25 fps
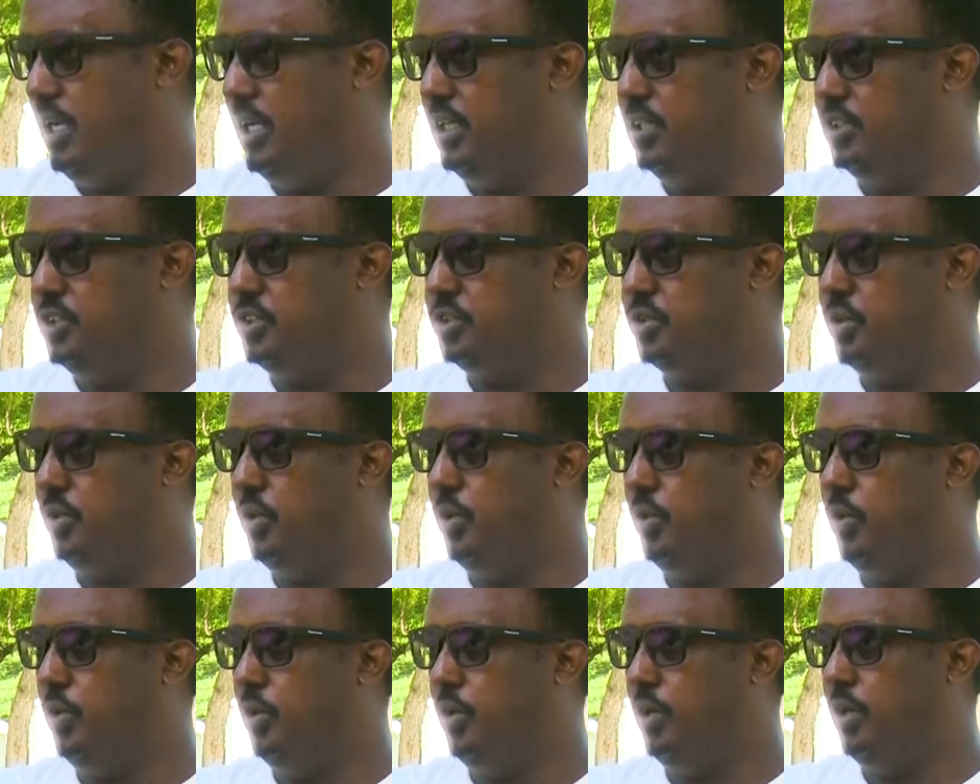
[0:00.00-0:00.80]
And
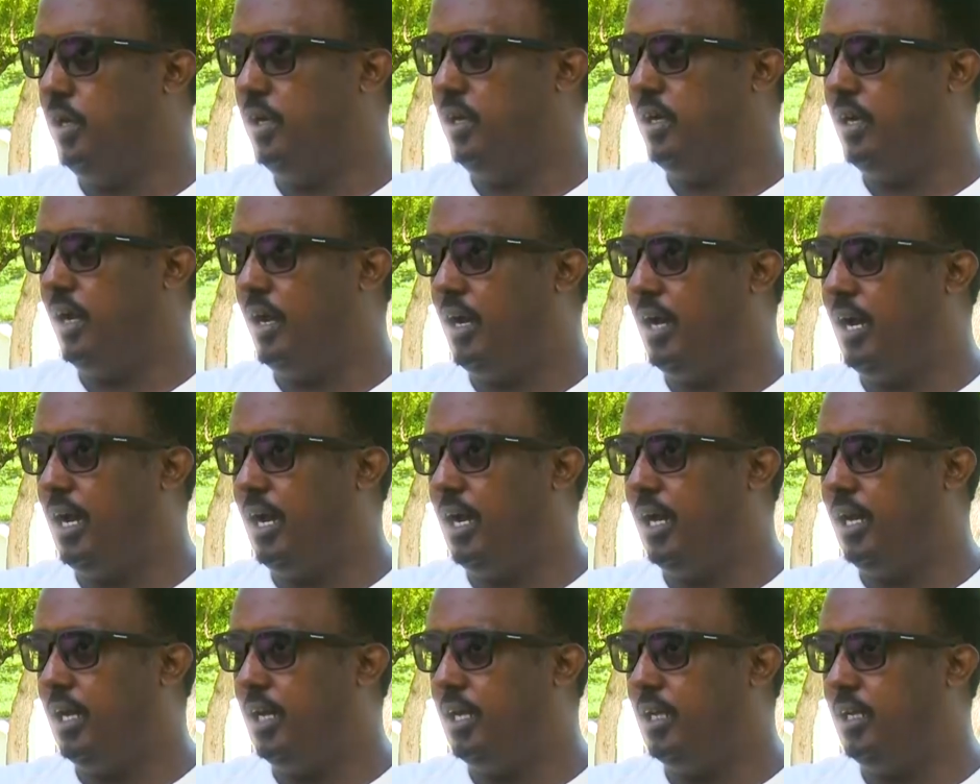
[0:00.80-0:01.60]
so
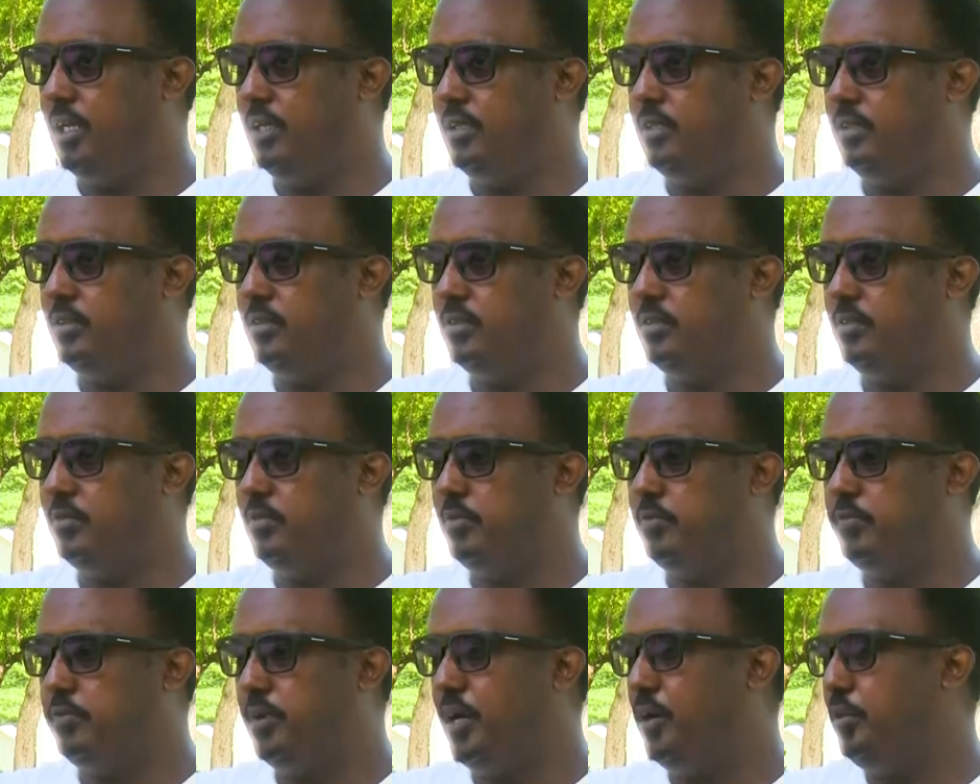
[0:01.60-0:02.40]
I
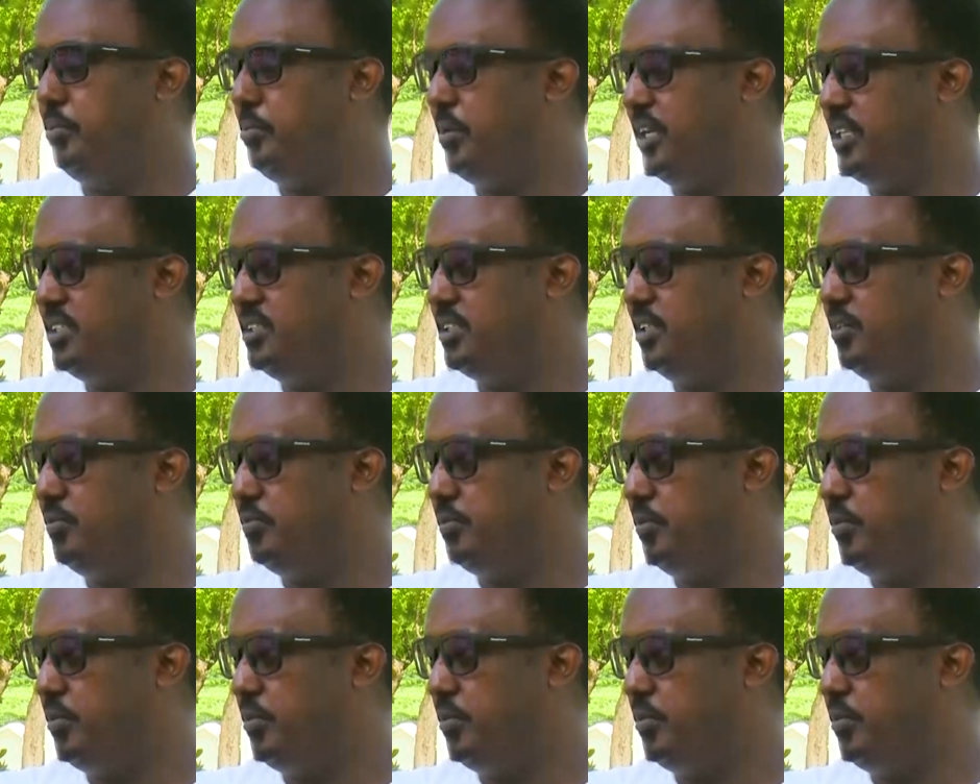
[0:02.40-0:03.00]
found myself